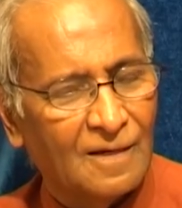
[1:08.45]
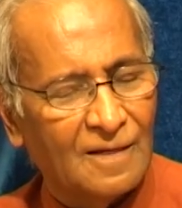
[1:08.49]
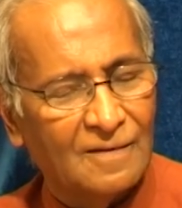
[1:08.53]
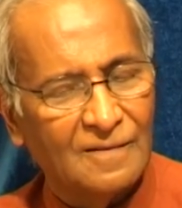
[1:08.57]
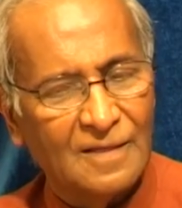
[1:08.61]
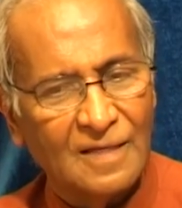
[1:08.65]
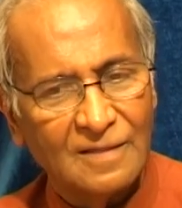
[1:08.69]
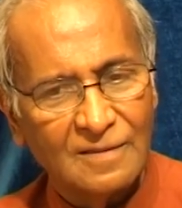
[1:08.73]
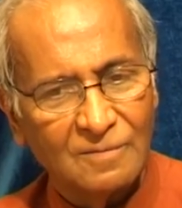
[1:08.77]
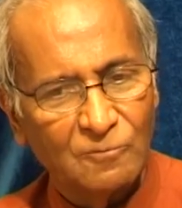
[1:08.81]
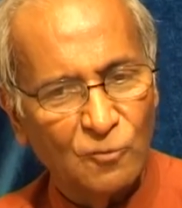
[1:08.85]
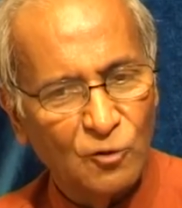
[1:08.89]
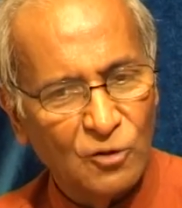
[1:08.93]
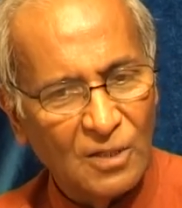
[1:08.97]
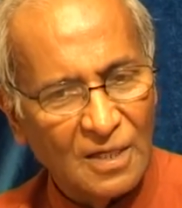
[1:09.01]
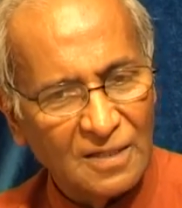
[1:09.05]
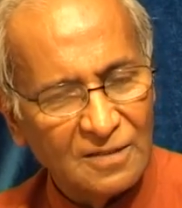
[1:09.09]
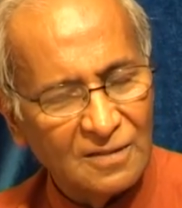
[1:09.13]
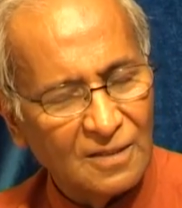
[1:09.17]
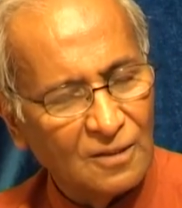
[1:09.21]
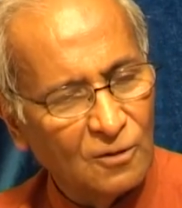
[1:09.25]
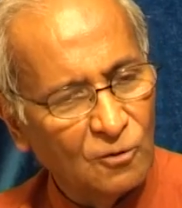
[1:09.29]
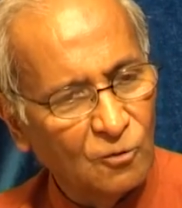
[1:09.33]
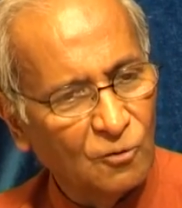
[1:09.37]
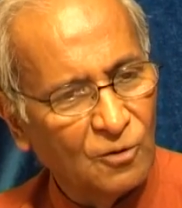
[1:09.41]
And this Buddha
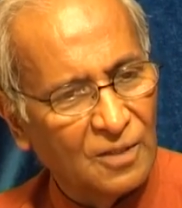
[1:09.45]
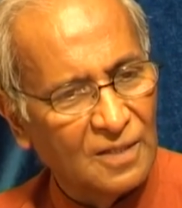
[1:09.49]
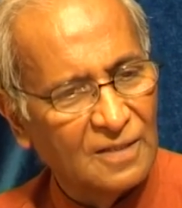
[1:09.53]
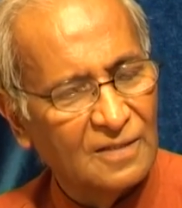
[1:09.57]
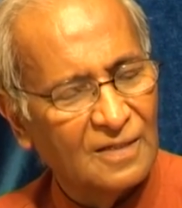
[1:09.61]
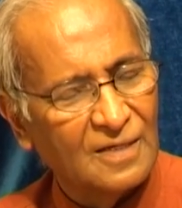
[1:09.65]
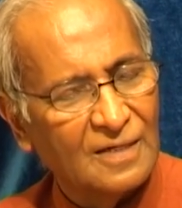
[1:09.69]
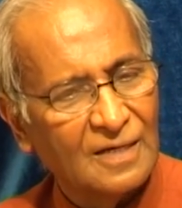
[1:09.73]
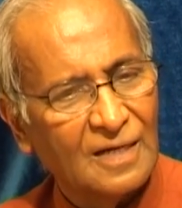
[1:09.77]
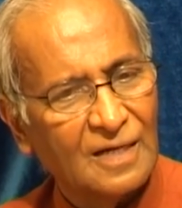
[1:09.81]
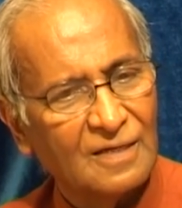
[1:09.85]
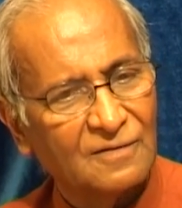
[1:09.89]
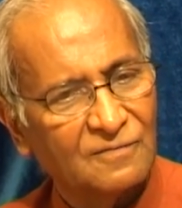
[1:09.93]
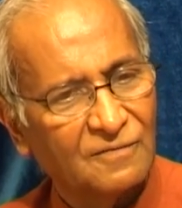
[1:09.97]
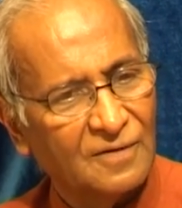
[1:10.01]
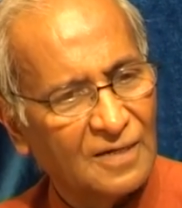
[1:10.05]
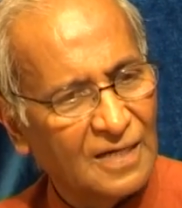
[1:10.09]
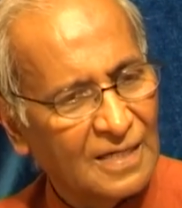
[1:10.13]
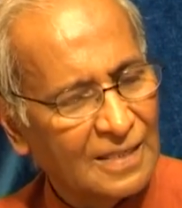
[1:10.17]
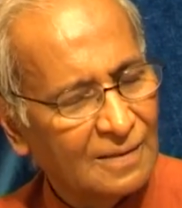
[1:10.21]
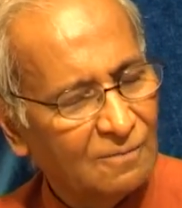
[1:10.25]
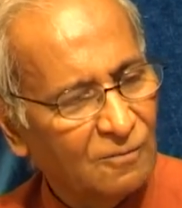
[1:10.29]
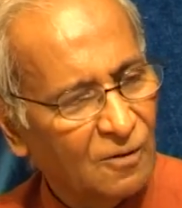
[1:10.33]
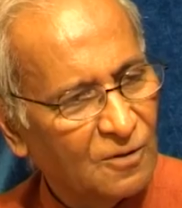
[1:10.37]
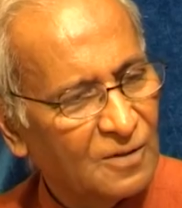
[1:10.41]
said, look, in that case,
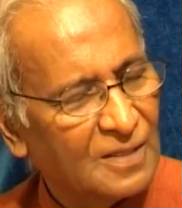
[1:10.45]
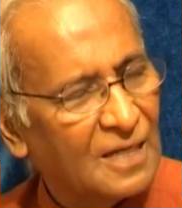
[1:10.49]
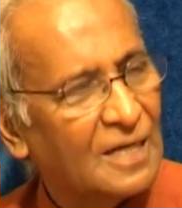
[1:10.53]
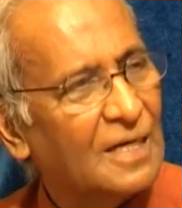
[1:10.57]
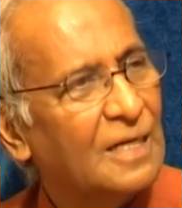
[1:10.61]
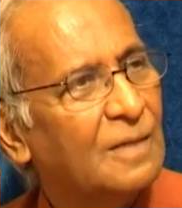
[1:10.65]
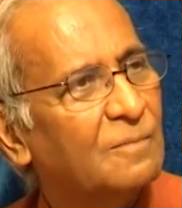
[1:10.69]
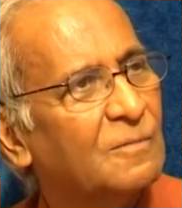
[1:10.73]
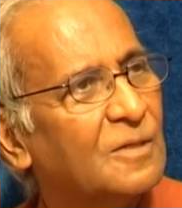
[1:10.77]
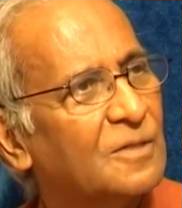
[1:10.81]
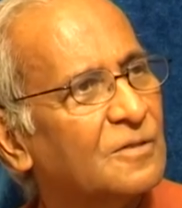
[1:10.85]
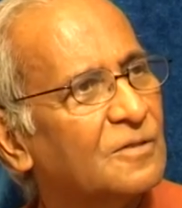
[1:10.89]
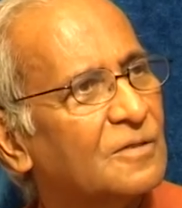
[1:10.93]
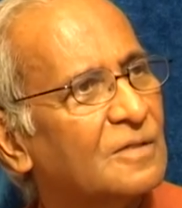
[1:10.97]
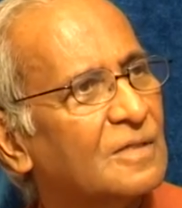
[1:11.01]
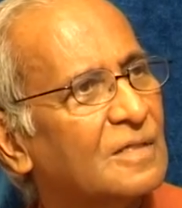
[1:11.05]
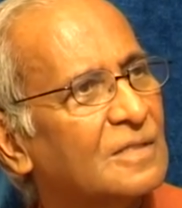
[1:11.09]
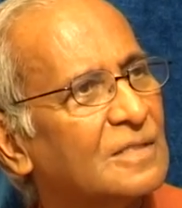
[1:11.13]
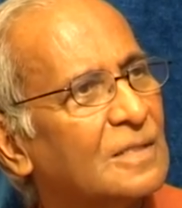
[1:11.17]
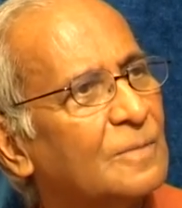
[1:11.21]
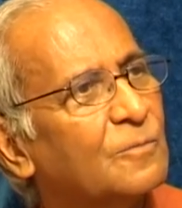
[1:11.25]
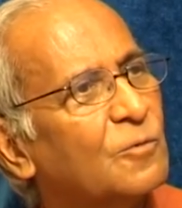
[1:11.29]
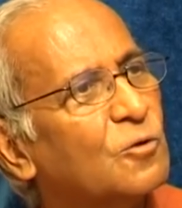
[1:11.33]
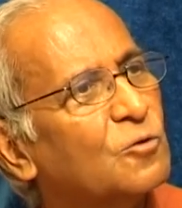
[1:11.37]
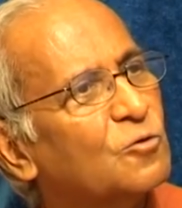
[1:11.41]
forget about the animals.
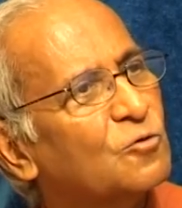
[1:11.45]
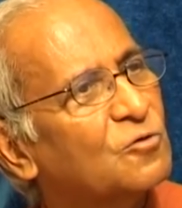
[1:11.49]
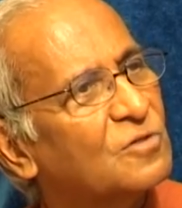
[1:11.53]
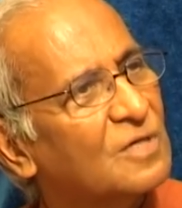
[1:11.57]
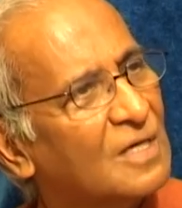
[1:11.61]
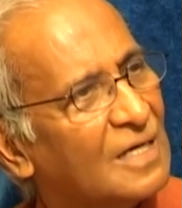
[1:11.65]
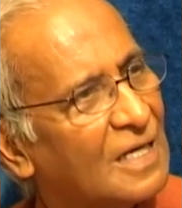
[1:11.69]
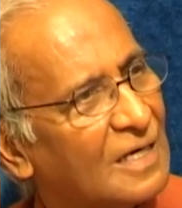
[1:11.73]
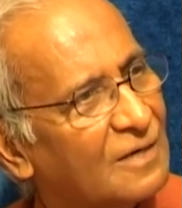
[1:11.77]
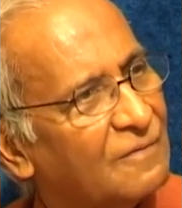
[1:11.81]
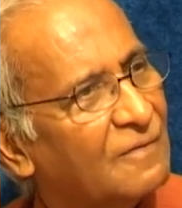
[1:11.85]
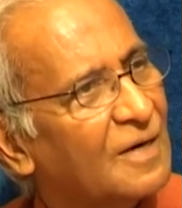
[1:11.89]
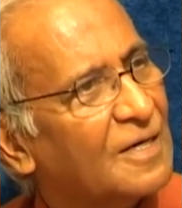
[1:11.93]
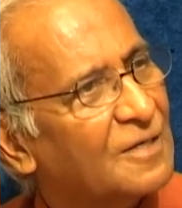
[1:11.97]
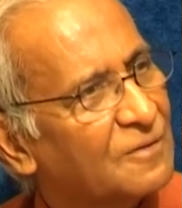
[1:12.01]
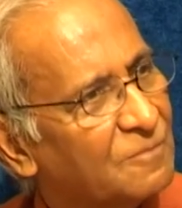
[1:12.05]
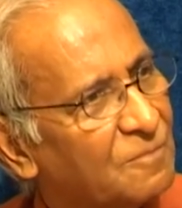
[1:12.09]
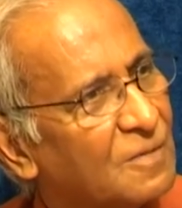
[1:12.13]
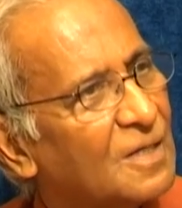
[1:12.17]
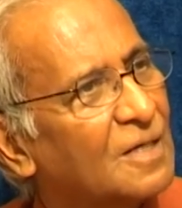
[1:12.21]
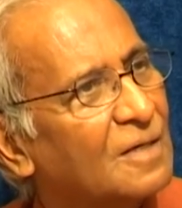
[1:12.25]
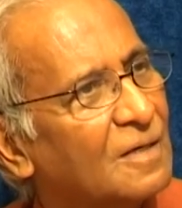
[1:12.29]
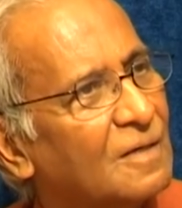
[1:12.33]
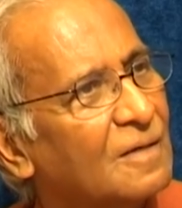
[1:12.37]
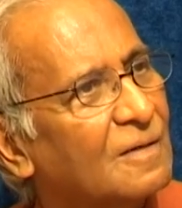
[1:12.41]
Suppose you sacrifice
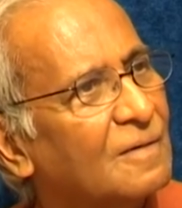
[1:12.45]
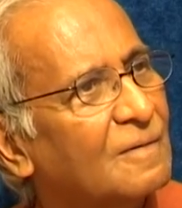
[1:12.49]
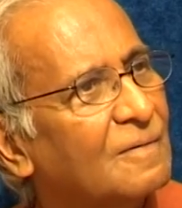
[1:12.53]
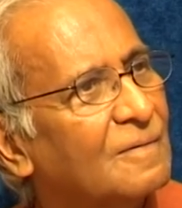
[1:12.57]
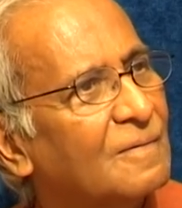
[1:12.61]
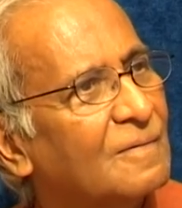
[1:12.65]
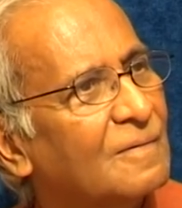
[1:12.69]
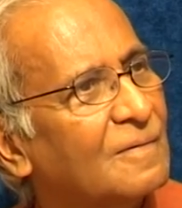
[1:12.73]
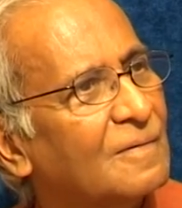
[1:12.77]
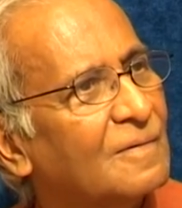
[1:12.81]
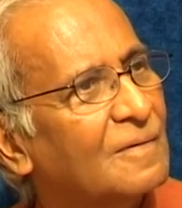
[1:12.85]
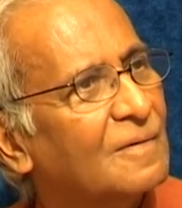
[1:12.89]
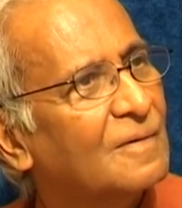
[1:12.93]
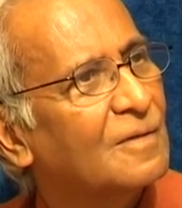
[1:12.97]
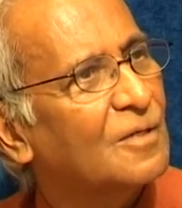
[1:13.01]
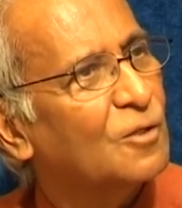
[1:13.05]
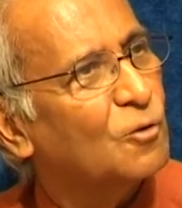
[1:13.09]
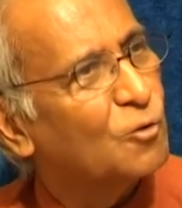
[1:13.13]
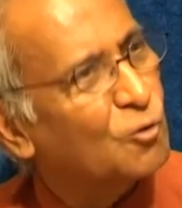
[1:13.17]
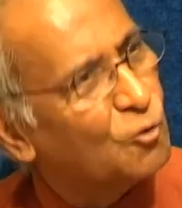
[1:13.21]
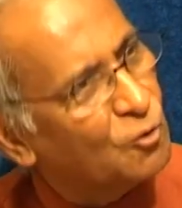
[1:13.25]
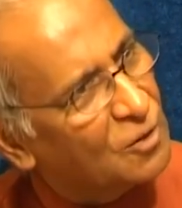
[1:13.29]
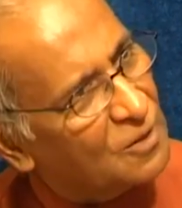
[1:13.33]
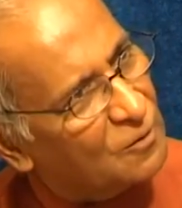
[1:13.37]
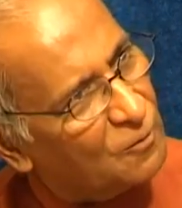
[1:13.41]
me.
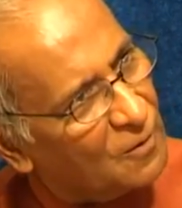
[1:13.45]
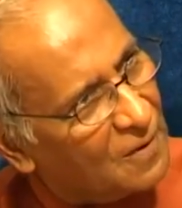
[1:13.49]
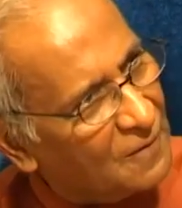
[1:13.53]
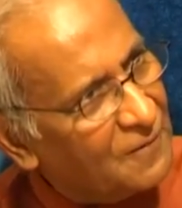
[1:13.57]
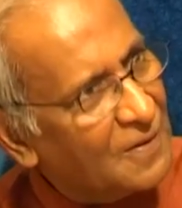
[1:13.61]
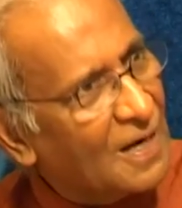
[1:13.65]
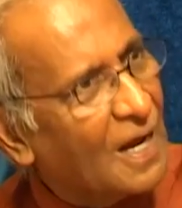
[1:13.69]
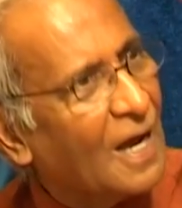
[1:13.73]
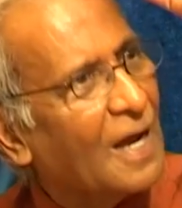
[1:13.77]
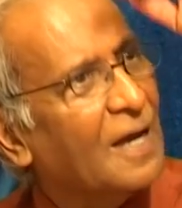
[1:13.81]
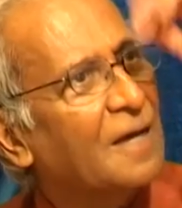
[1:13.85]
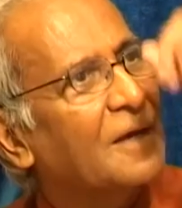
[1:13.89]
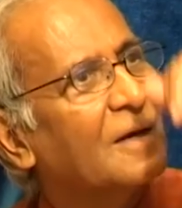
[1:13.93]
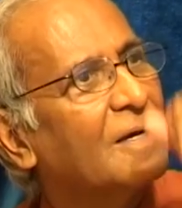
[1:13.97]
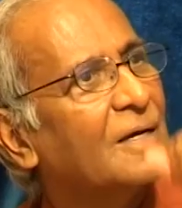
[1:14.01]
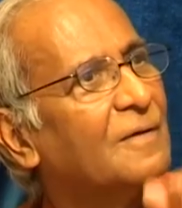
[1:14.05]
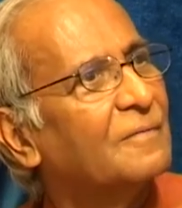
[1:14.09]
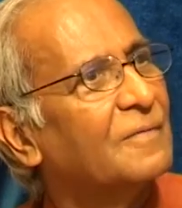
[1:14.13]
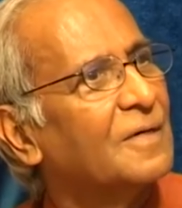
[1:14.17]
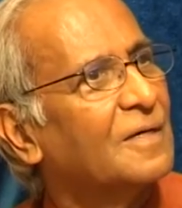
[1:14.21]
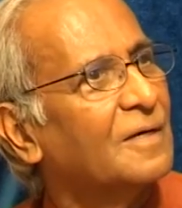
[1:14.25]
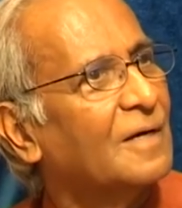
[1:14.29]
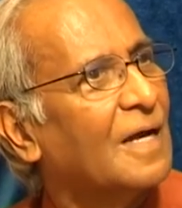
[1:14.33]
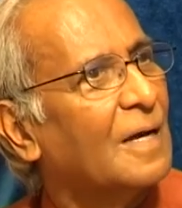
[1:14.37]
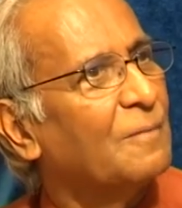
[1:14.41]
You'll go to even higher
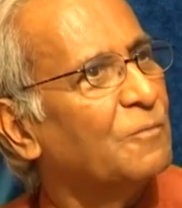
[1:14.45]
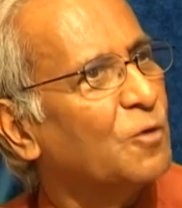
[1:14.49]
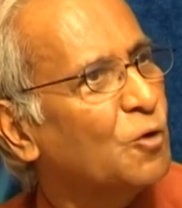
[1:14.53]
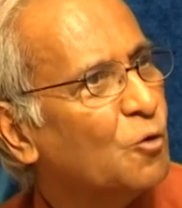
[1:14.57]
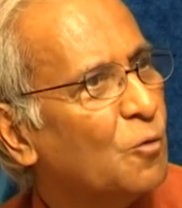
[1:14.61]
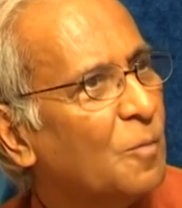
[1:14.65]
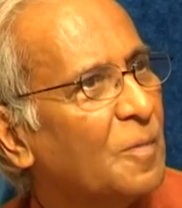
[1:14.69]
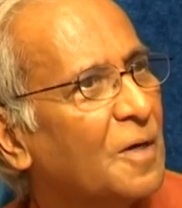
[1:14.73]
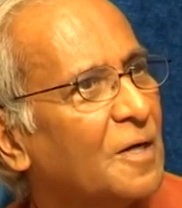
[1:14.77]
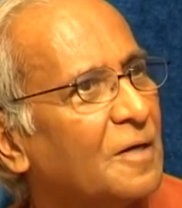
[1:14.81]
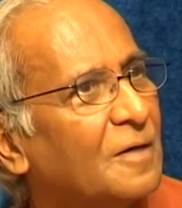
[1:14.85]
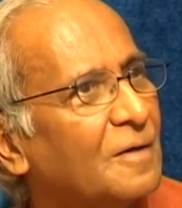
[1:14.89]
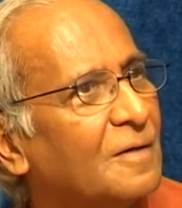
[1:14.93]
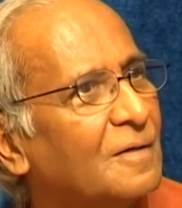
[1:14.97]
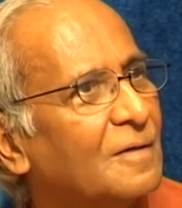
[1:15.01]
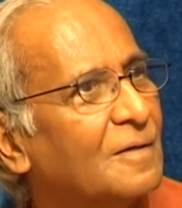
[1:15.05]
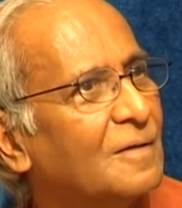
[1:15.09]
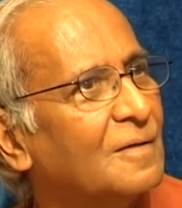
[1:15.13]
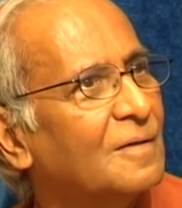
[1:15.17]
heaven. I'm human.